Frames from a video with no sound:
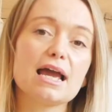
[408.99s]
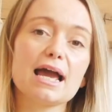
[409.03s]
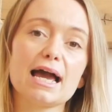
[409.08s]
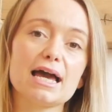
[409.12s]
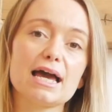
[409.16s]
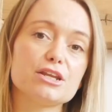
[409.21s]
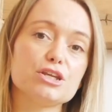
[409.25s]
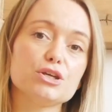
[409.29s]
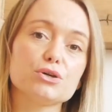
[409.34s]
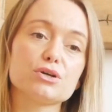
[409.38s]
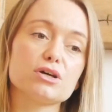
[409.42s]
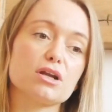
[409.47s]

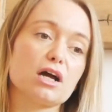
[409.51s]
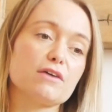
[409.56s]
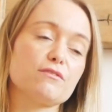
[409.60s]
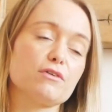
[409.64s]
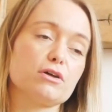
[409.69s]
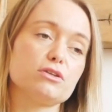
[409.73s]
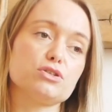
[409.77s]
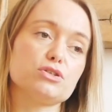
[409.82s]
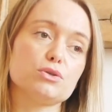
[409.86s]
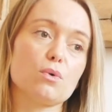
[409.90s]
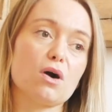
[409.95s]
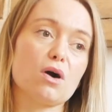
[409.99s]
And you can
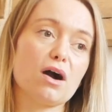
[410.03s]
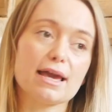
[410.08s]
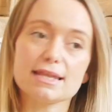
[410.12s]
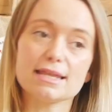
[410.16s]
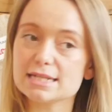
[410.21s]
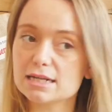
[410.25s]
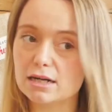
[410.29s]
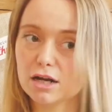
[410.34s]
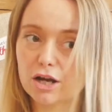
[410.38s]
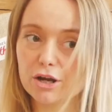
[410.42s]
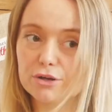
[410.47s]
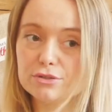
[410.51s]
either do what I
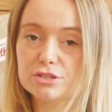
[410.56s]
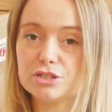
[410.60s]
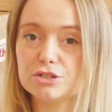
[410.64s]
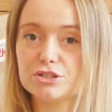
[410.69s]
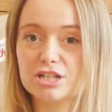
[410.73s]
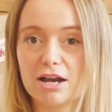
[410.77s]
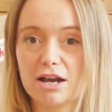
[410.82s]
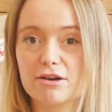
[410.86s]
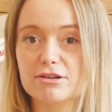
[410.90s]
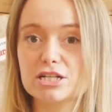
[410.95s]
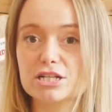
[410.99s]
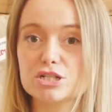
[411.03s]
did and go to
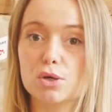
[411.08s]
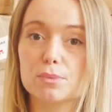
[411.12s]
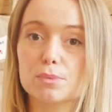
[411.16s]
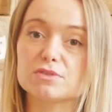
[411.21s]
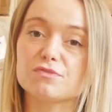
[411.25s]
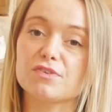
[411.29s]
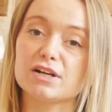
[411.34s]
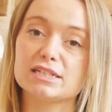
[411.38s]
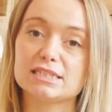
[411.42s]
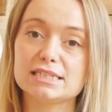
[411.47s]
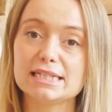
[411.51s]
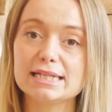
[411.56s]
charity shops
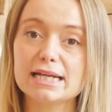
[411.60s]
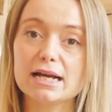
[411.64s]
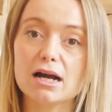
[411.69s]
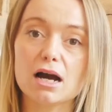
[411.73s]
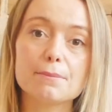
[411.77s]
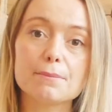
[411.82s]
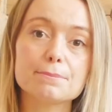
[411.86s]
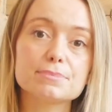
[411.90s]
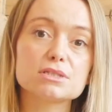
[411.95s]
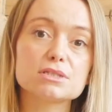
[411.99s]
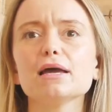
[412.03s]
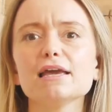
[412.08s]
to buy
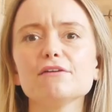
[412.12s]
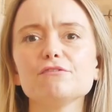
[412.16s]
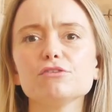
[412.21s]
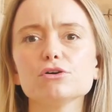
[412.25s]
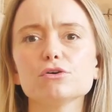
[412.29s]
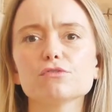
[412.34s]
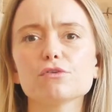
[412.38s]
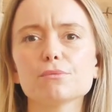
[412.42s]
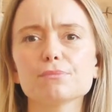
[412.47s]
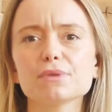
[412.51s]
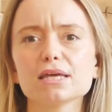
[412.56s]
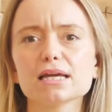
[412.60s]
teacups. If
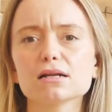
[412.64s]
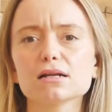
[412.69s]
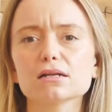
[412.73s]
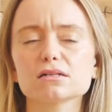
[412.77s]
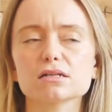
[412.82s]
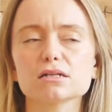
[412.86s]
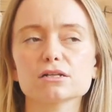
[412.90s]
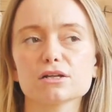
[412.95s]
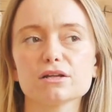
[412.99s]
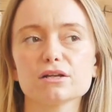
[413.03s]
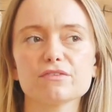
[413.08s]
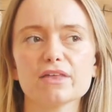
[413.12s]
you're from England,
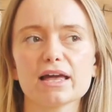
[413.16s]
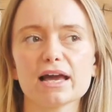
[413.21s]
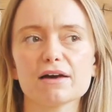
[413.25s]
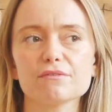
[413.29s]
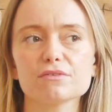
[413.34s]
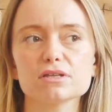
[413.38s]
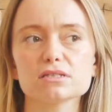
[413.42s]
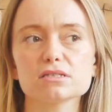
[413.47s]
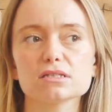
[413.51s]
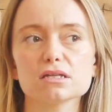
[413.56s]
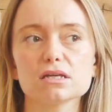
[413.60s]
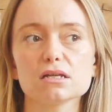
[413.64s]
I don't know if they have
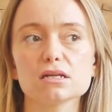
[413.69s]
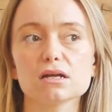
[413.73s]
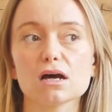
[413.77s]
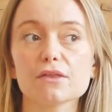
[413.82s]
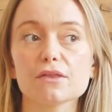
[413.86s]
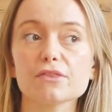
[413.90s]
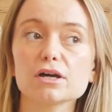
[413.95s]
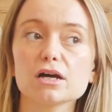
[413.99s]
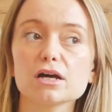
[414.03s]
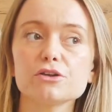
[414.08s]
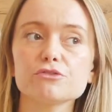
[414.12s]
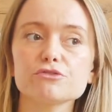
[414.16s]
this in
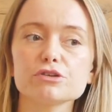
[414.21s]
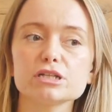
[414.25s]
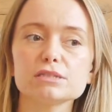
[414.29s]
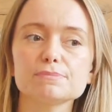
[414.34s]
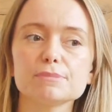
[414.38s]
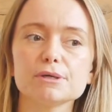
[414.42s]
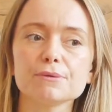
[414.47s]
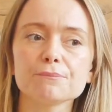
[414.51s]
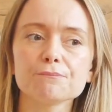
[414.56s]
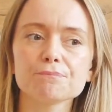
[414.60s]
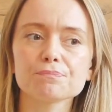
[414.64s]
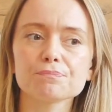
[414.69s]
other countries,
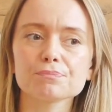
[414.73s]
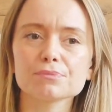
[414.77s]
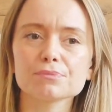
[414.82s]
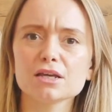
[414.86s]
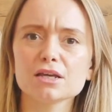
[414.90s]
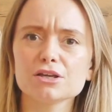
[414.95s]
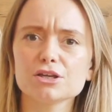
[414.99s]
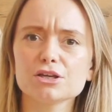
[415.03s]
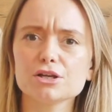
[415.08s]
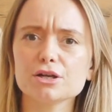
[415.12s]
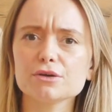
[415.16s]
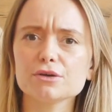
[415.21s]
but
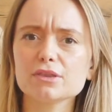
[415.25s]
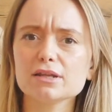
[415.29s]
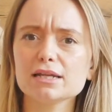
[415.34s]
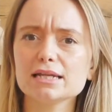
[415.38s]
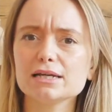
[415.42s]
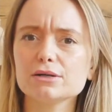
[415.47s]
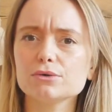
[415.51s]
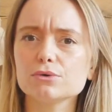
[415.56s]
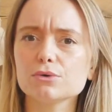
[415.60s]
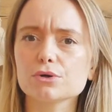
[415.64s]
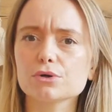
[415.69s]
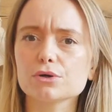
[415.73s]
you know the
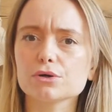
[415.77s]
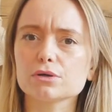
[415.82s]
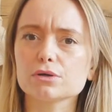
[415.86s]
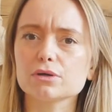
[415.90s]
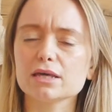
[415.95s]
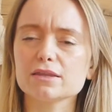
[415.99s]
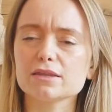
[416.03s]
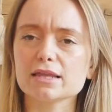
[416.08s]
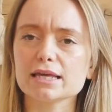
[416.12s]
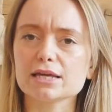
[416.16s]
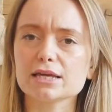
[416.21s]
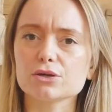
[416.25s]
little
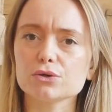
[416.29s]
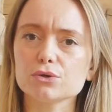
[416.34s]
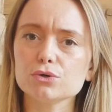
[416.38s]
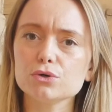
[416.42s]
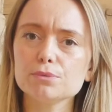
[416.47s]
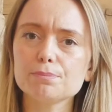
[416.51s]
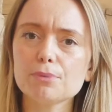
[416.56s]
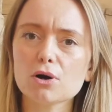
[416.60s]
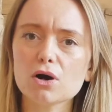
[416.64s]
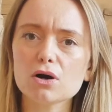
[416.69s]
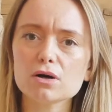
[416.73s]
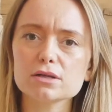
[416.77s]

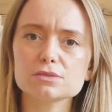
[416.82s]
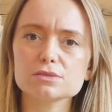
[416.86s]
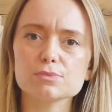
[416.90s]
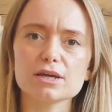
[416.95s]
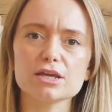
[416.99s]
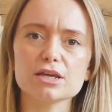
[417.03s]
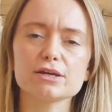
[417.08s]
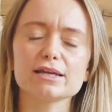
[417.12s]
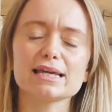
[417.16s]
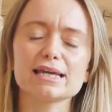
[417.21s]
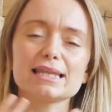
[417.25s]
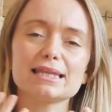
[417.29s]
goo pots where
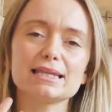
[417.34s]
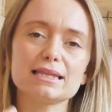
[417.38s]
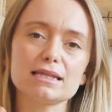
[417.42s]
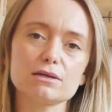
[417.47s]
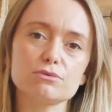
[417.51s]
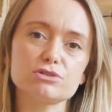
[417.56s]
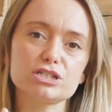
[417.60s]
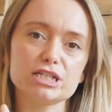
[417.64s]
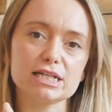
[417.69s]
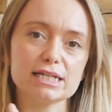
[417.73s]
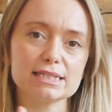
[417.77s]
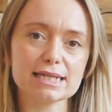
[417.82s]
you can get the
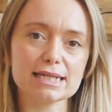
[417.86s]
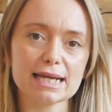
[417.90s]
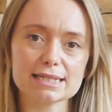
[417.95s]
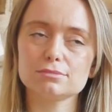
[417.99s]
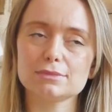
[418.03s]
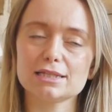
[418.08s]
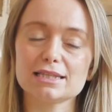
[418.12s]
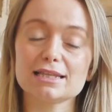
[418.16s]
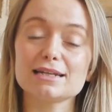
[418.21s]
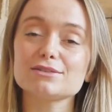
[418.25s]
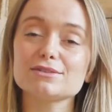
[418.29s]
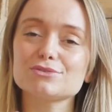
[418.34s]
little cheesecake
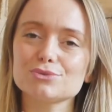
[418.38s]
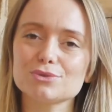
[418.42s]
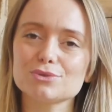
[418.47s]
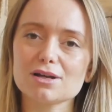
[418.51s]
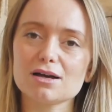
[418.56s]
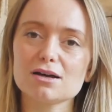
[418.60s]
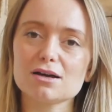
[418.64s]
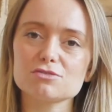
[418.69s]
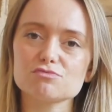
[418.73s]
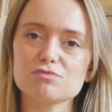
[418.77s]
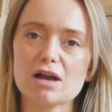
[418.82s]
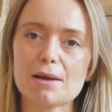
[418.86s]
in the little
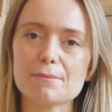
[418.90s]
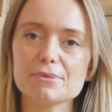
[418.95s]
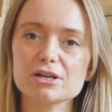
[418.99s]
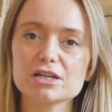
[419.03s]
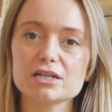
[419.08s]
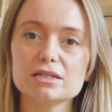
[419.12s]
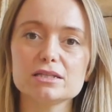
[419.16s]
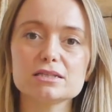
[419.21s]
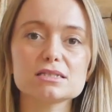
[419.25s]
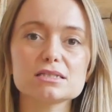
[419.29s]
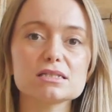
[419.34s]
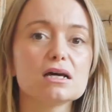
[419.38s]
glass
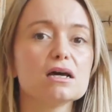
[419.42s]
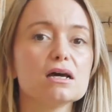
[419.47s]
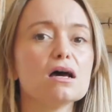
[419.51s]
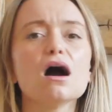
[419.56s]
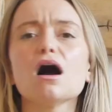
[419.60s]
ramekins?